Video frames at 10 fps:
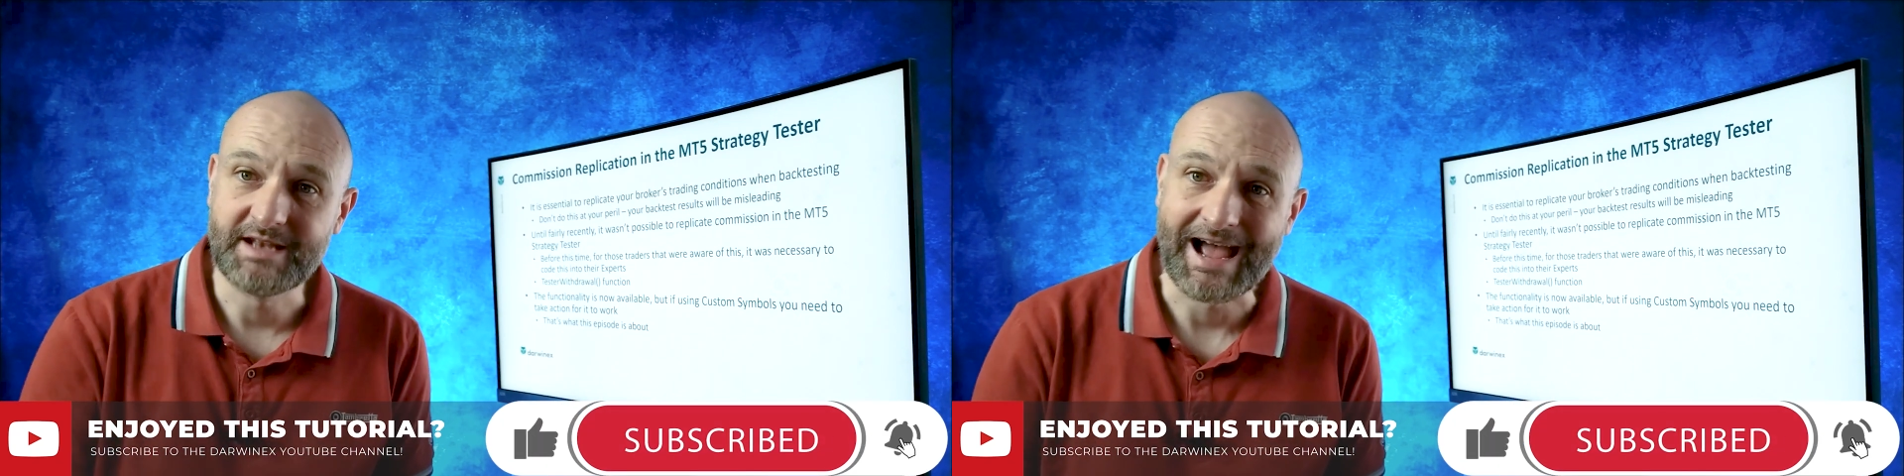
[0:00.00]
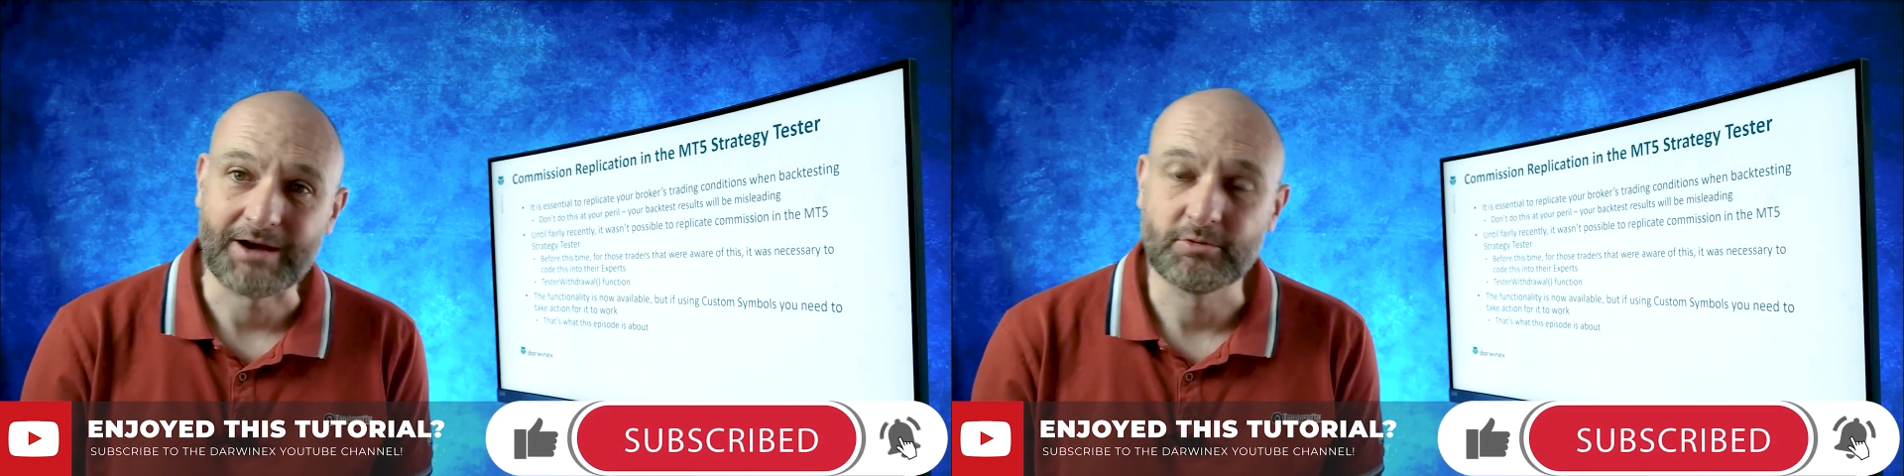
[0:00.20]

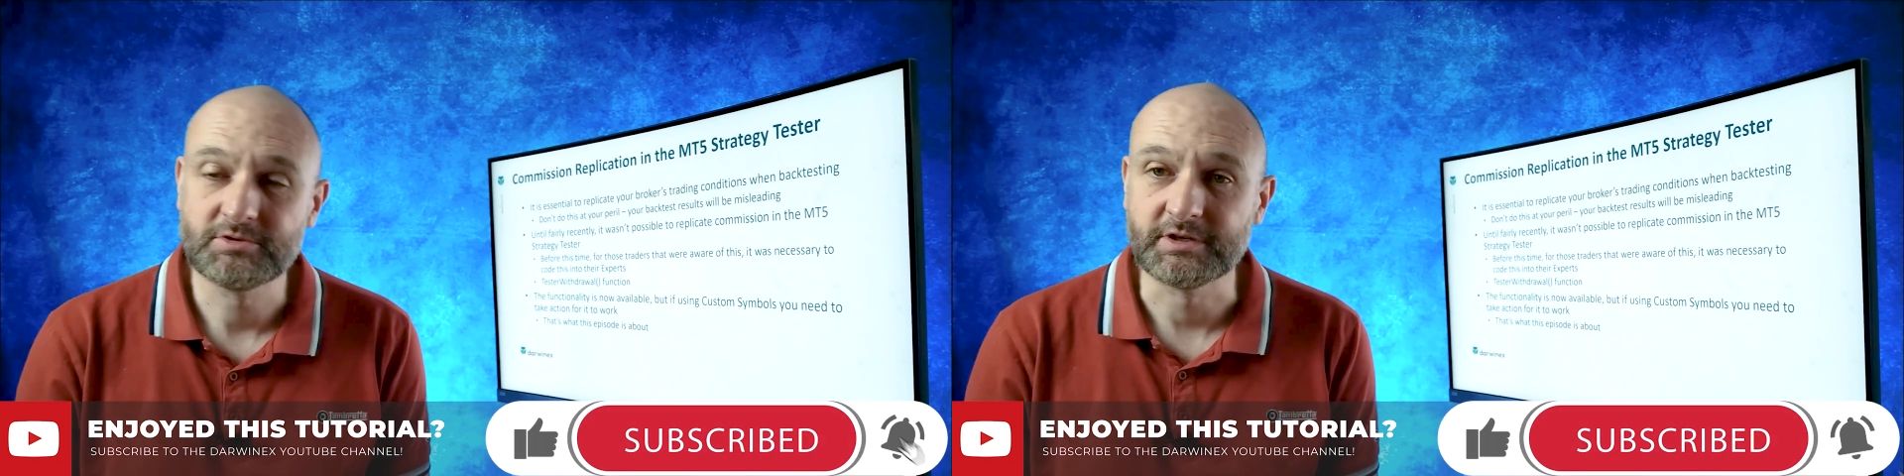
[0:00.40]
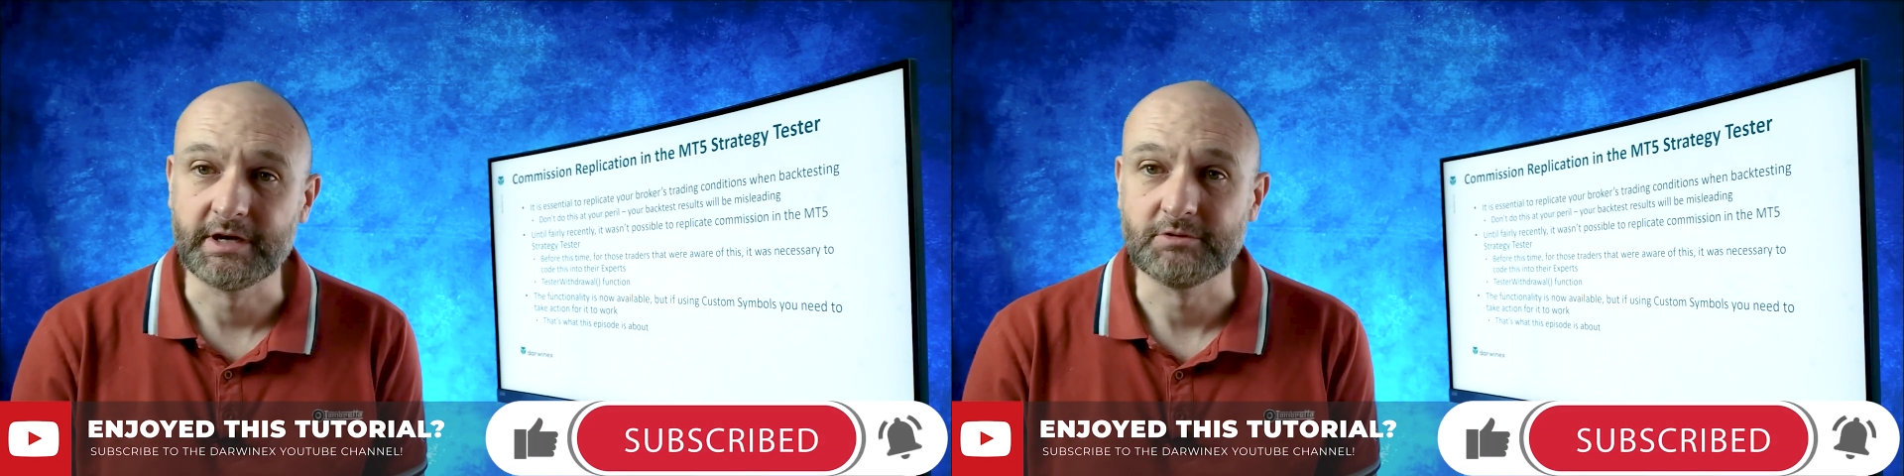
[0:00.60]
now
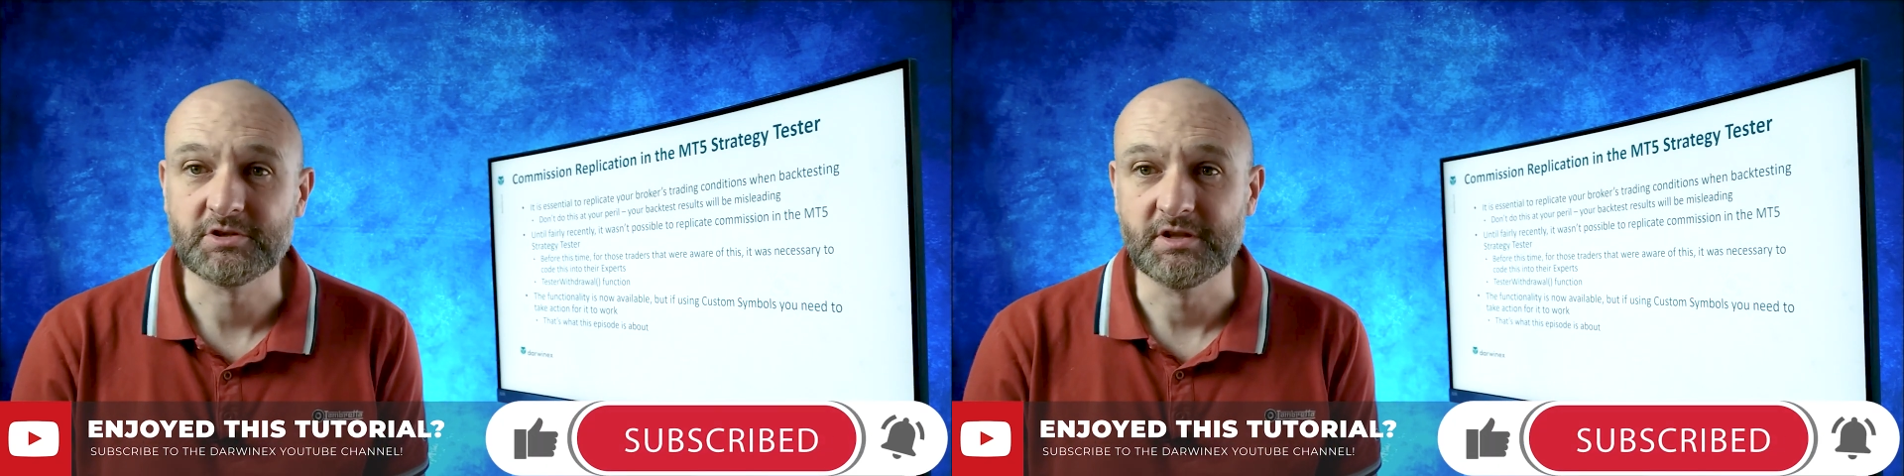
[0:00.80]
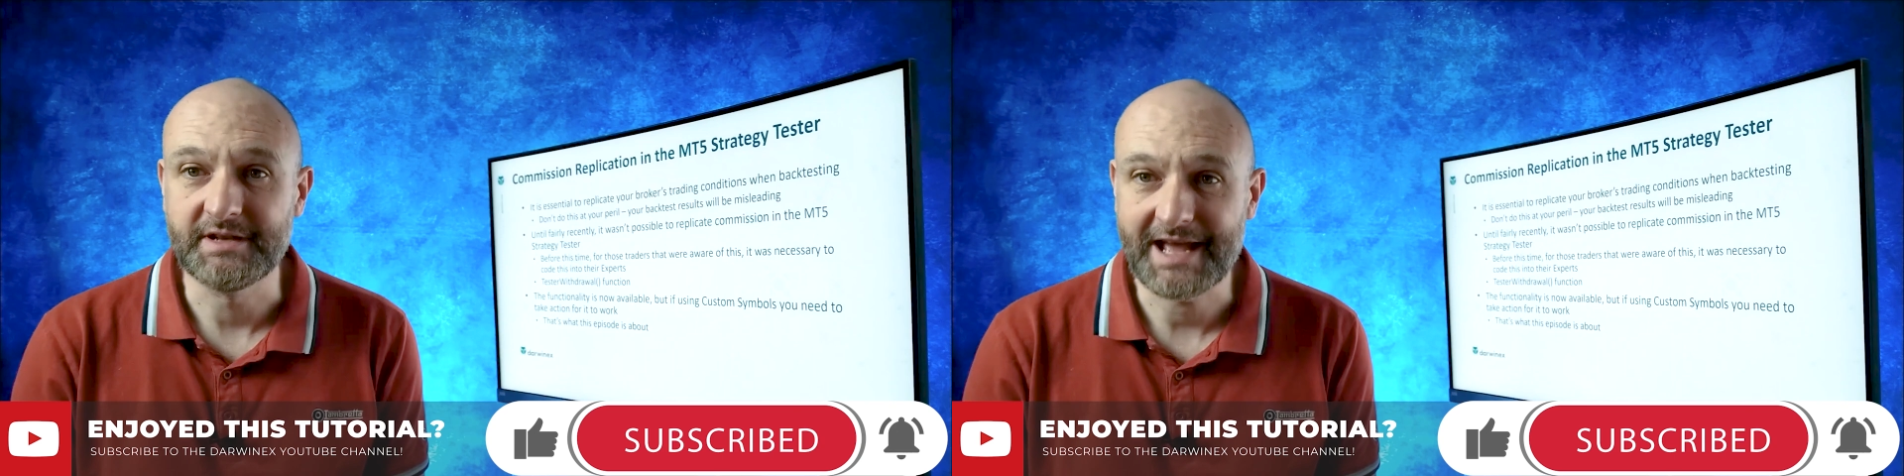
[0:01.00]
to go
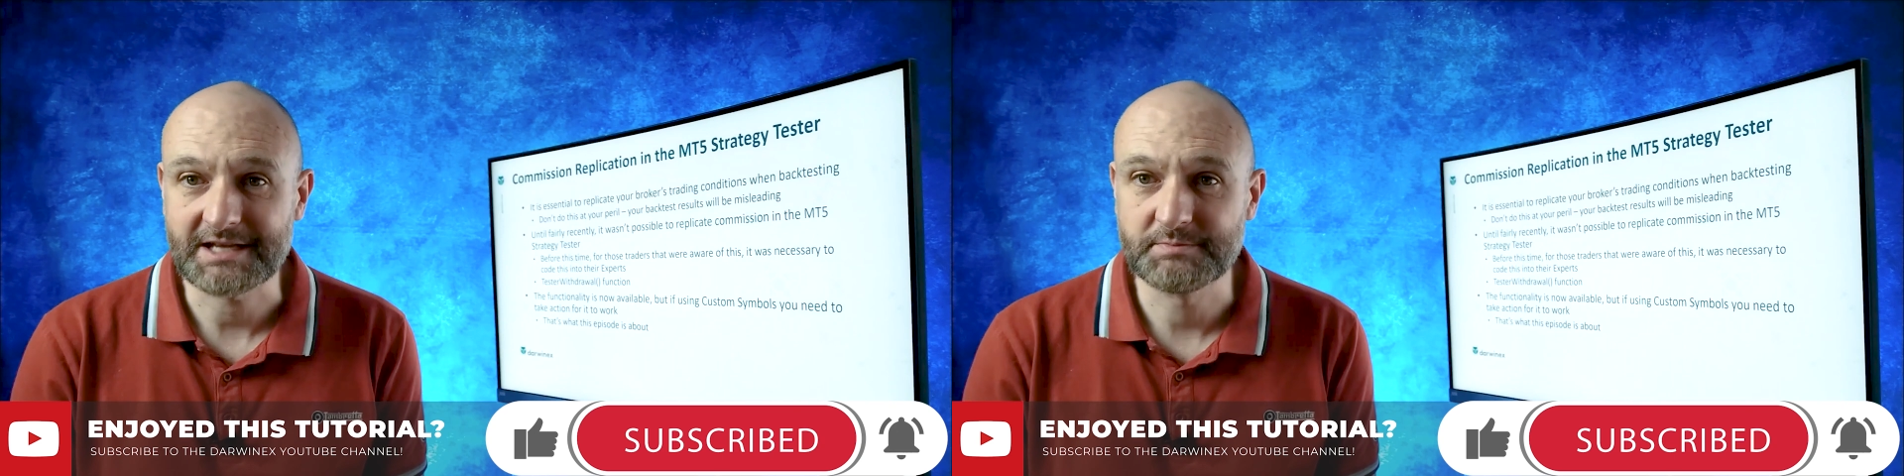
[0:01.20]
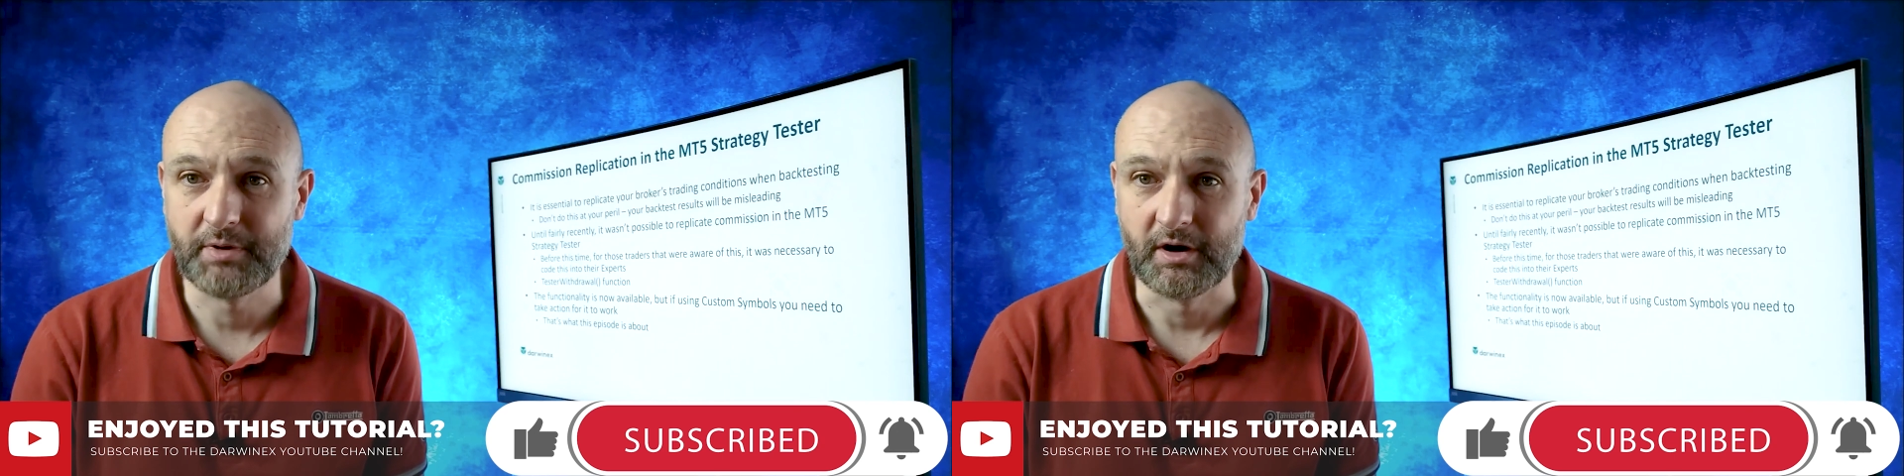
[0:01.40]
to the
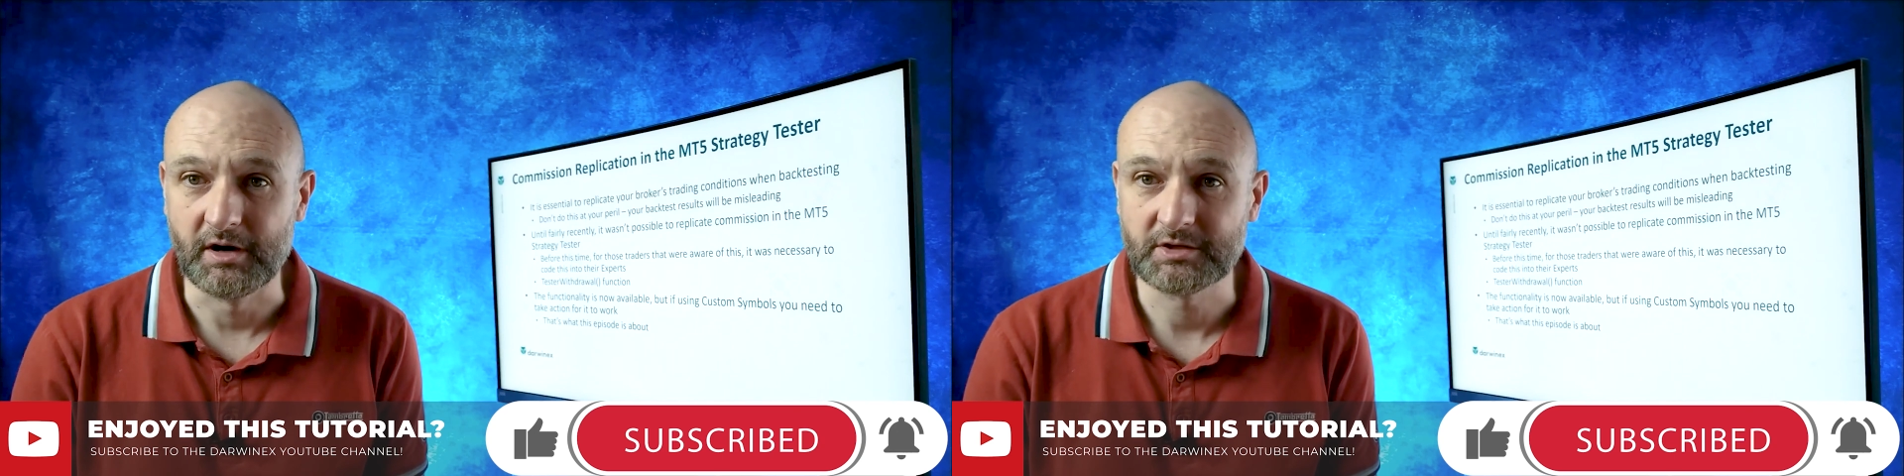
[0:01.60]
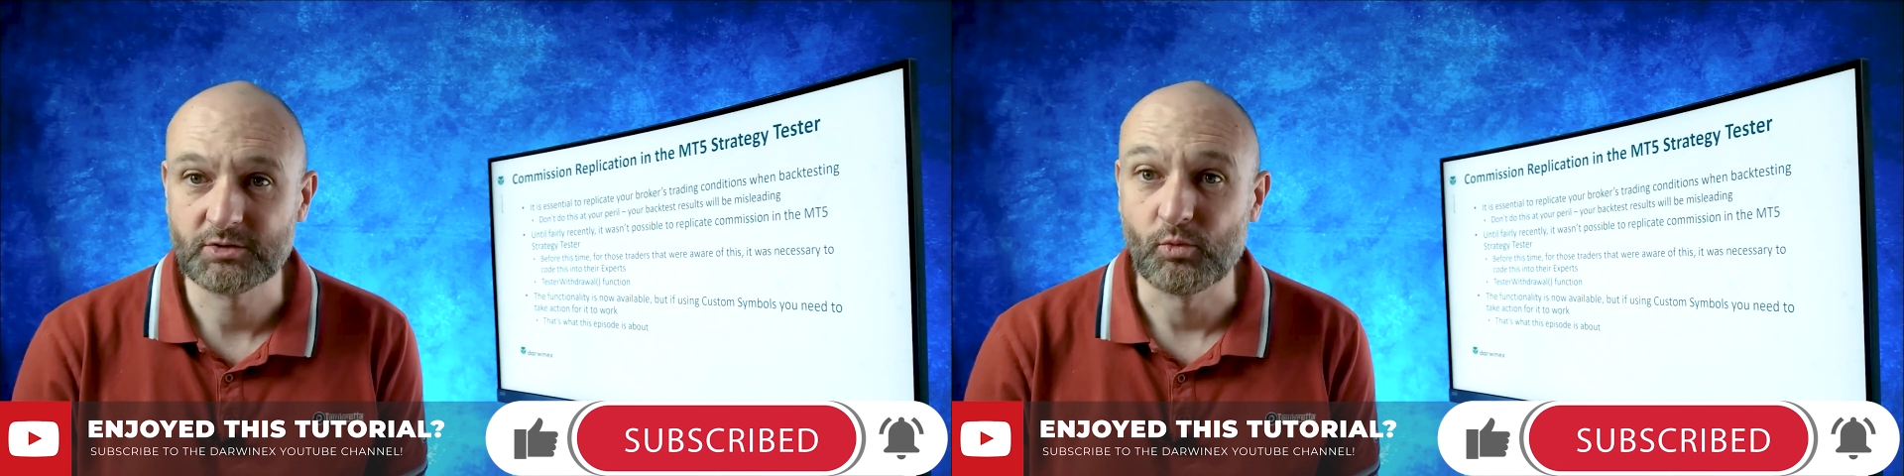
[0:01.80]
next part